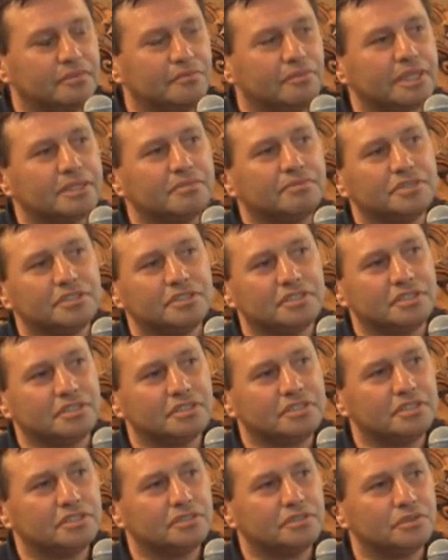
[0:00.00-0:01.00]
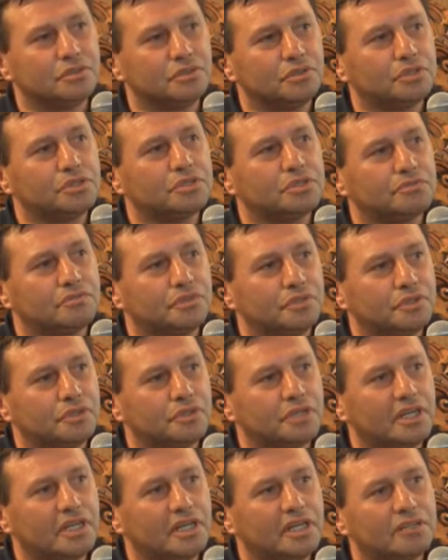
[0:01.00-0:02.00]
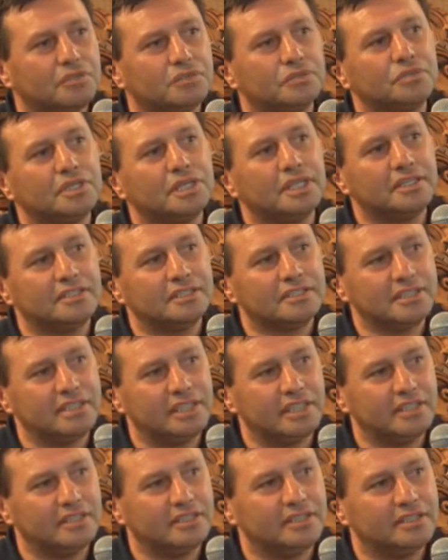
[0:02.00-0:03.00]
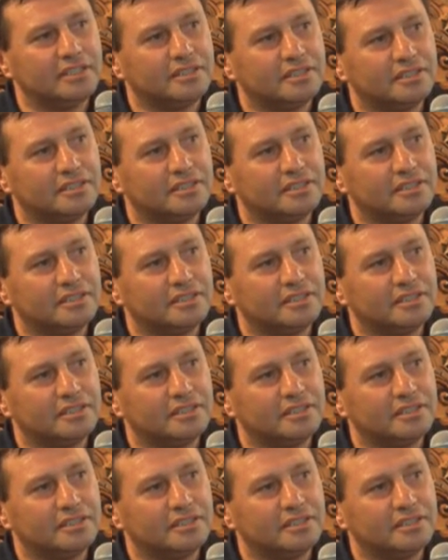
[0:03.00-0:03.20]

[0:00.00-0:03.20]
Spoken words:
What was the Turkish word? I couldn't understand.